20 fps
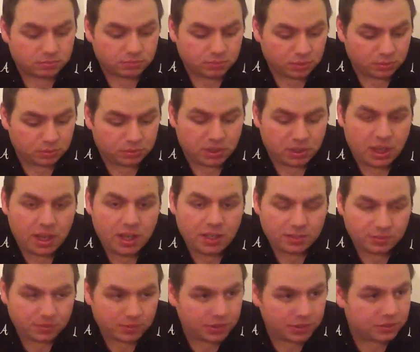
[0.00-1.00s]
It was there
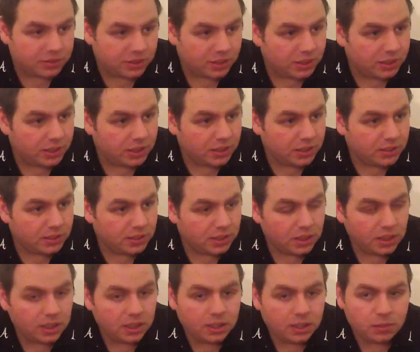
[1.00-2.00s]
for the taking.
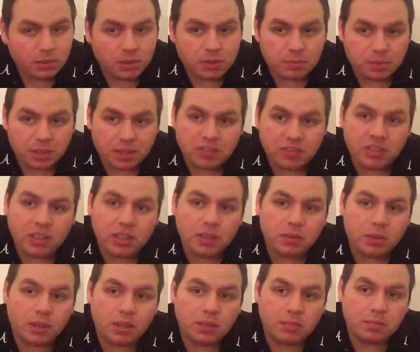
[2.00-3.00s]
Wayne played really
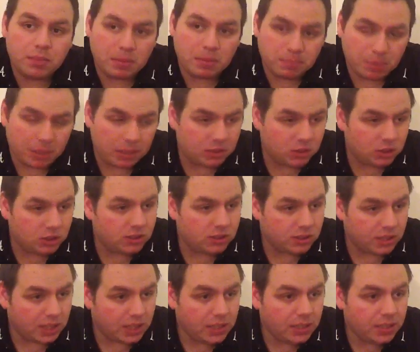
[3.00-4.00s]
well in patches
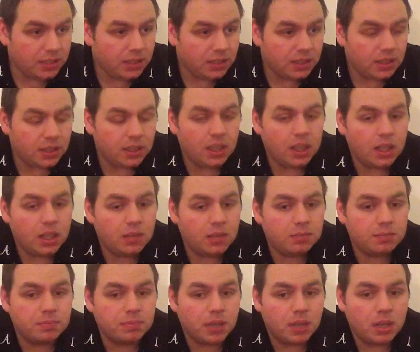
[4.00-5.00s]
again.
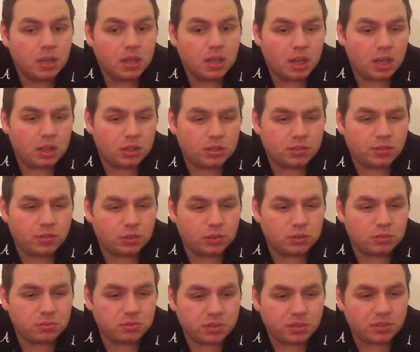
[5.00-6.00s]
I just thought
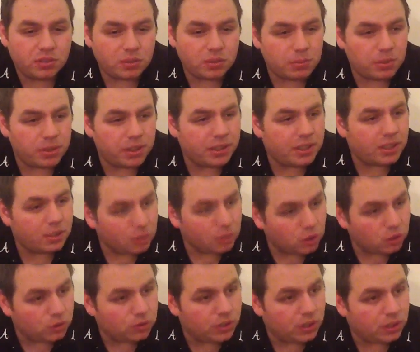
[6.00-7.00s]
to myself, come on in and
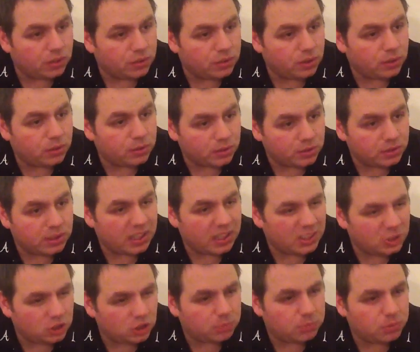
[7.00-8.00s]
knuckle down now and get
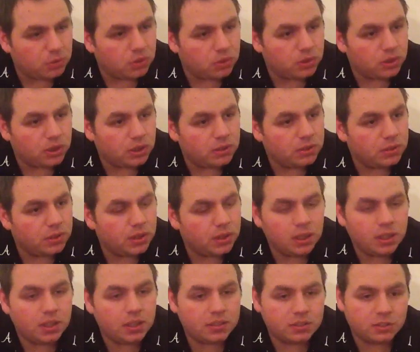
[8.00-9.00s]
your job done, you
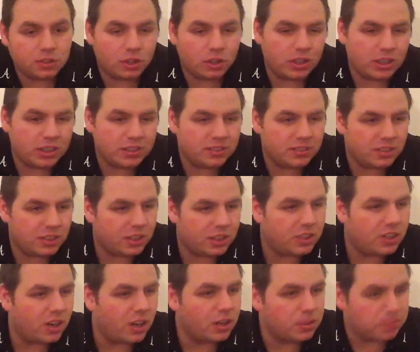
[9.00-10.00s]
know. Sort of listen to the
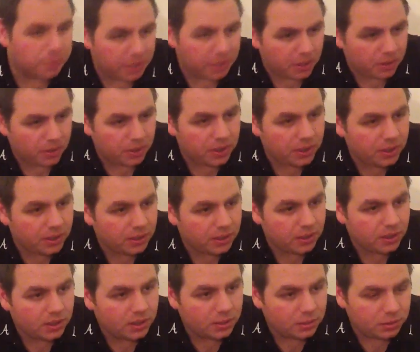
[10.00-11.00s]
crowd a bit out there,
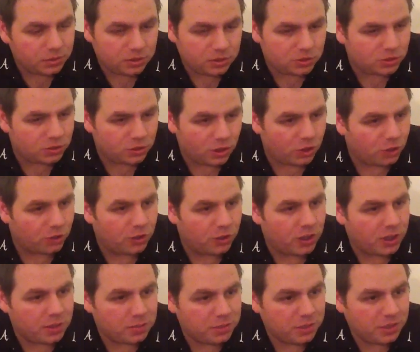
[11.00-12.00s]
which is not
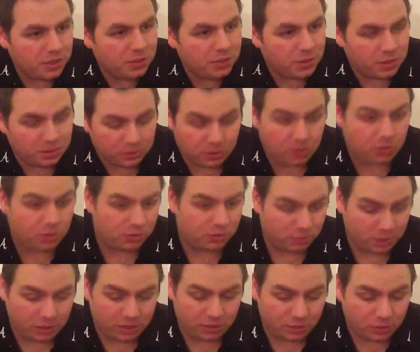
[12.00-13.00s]
unlike me, you know,
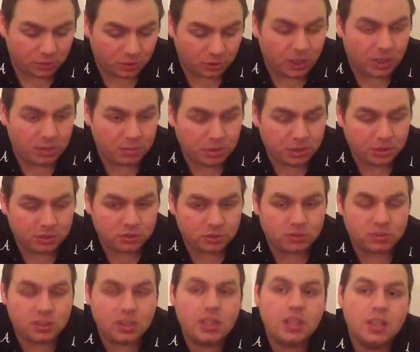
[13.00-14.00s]
unlike me, I
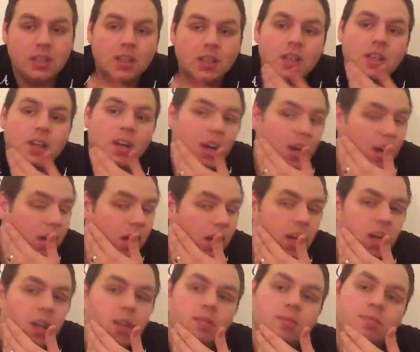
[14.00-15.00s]
should say.
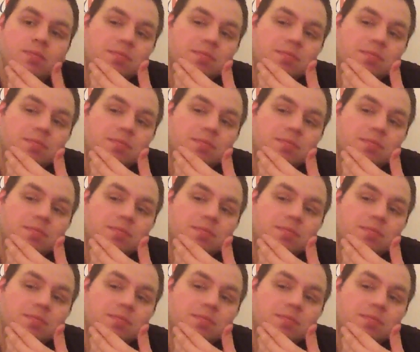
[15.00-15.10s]
I